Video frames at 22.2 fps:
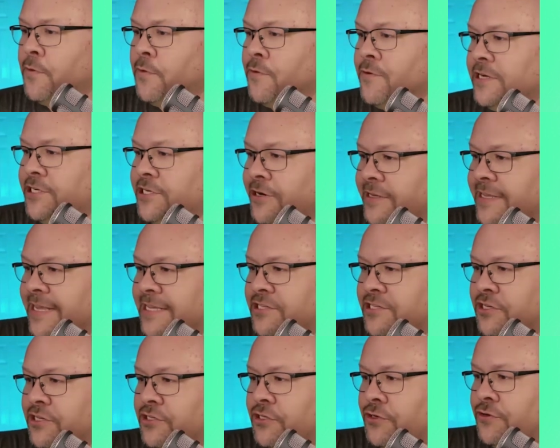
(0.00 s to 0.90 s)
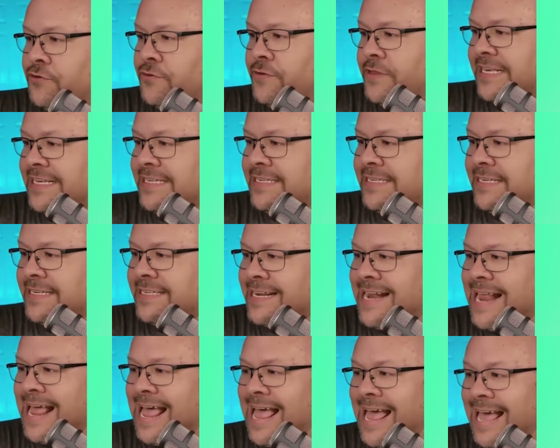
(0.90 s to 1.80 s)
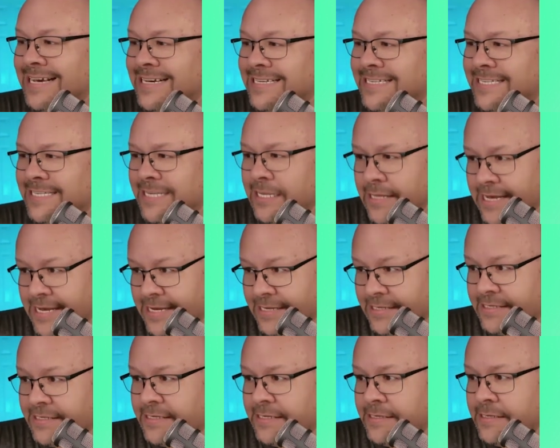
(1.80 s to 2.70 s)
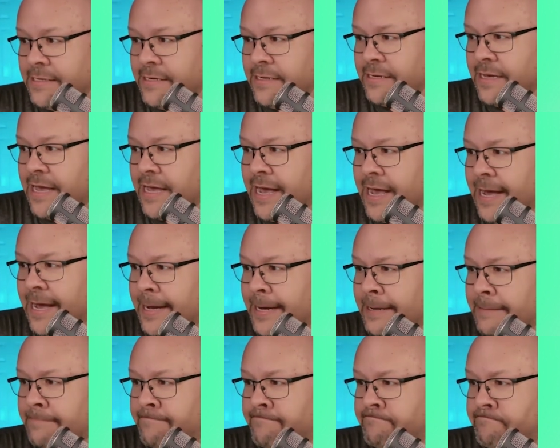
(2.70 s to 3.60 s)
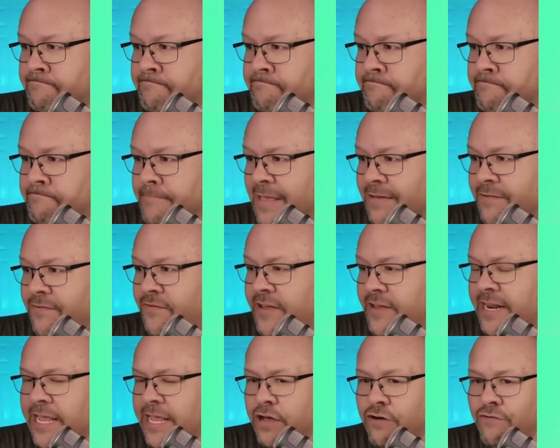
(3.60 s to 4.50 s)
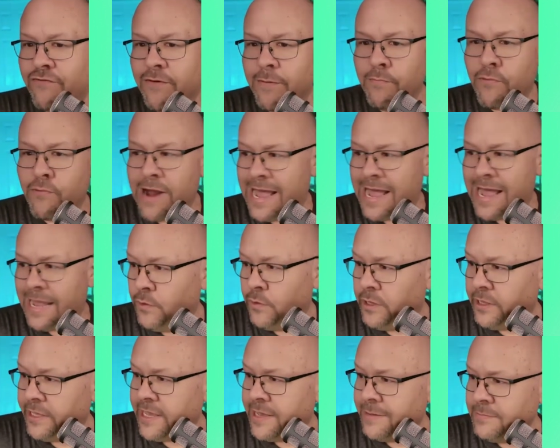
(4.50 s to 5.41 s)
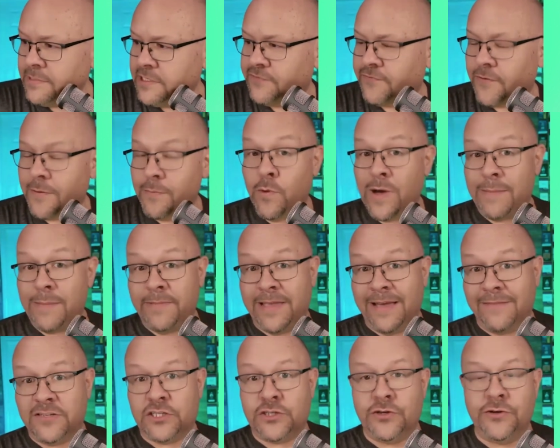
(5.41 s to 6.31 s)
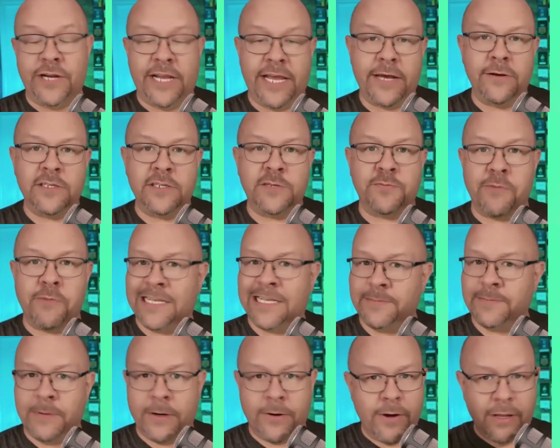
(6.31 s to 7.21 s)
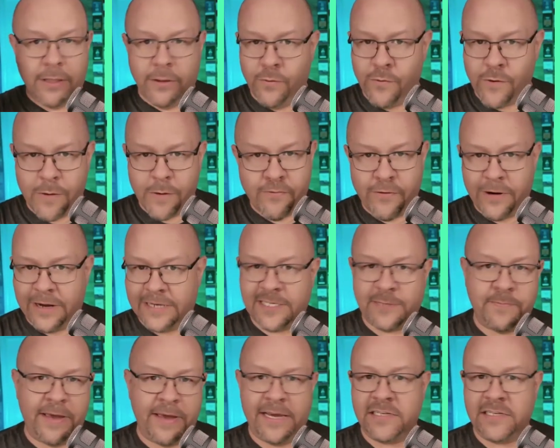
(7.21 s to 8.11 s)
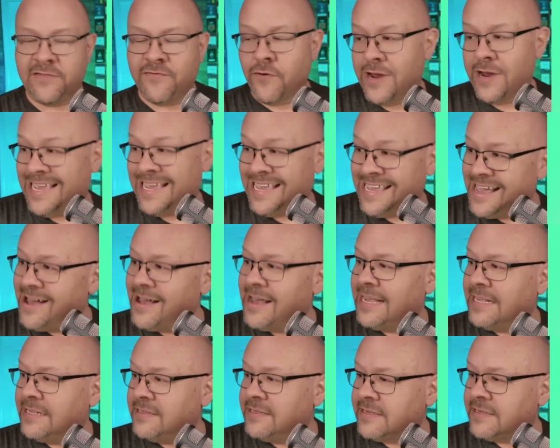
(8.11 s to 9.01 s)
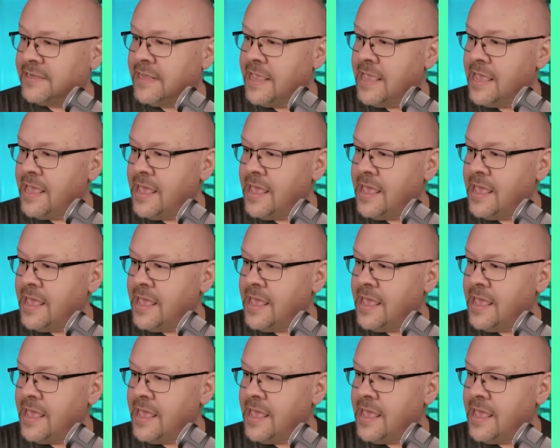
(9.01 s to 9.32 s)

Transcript: to point your attention to, this is an excellent video from Brad Williams from Web Dev Studios. Brad's been around the WordPress space for eons,